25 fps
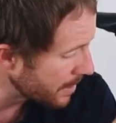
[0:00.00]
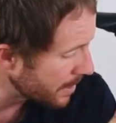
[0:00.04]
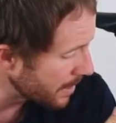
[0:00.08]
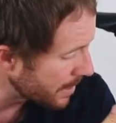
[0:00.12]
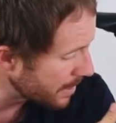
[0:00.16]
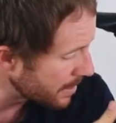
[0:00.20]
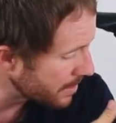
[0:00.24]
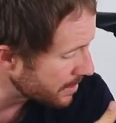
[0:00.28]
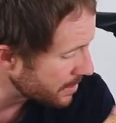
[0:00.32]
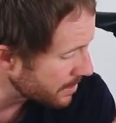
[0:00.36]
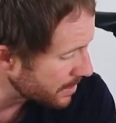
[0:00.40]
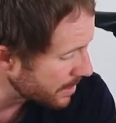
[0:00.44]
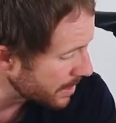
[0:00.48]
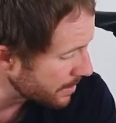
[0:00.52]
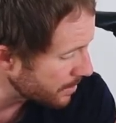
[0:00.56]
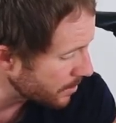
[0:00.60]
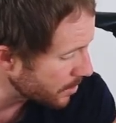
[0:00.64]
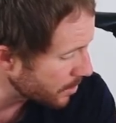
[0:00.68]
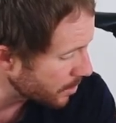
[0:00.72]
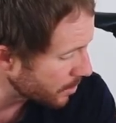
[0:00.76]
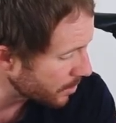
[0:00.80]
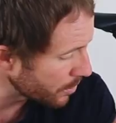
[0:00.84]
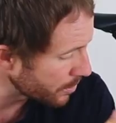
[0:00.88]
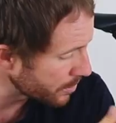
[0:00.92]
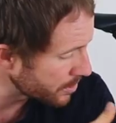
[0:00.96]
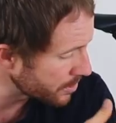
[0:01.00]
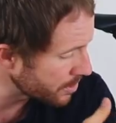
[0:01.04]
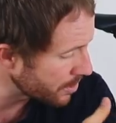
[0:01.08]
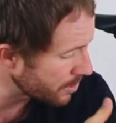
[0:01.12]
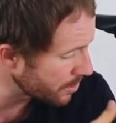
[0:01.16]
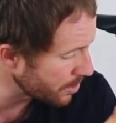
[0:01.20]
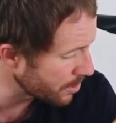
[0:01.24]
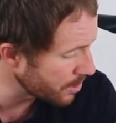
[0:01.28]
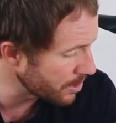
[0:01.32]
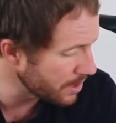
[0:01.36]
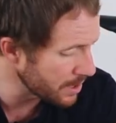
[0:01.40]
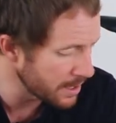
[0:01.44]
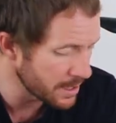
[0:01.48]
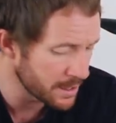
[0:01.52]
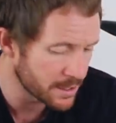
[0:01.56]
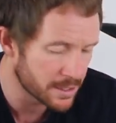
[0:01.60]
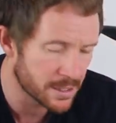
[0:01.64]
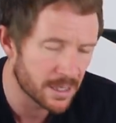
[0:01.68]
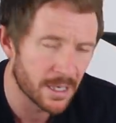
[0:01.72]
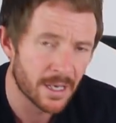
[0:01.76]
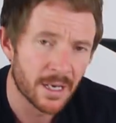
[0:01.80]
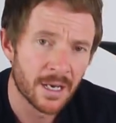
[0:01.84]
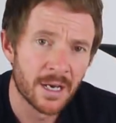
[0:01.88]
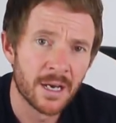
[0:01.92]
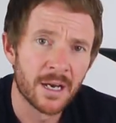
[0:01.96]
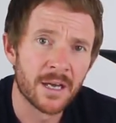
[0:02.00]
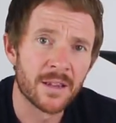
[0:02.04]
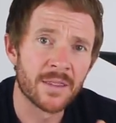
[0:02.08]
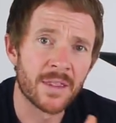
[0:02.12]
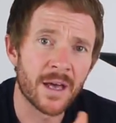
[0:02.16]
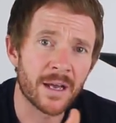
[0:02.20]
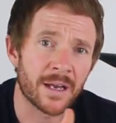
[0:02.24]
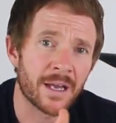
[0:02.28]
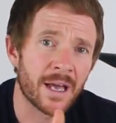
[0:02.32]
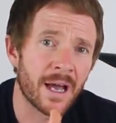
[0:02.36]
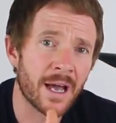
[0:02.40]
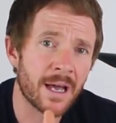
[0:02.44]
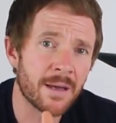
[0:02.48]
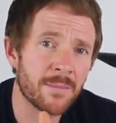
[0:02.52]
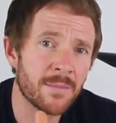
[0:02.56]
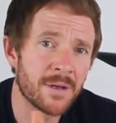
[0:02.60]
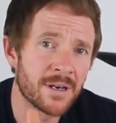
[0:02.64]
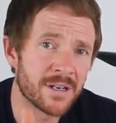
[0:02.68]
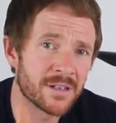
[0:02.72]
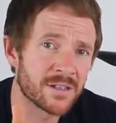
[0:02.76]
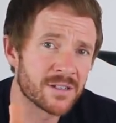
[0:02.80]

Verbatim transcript: they're the Zipp Course 30s. That came in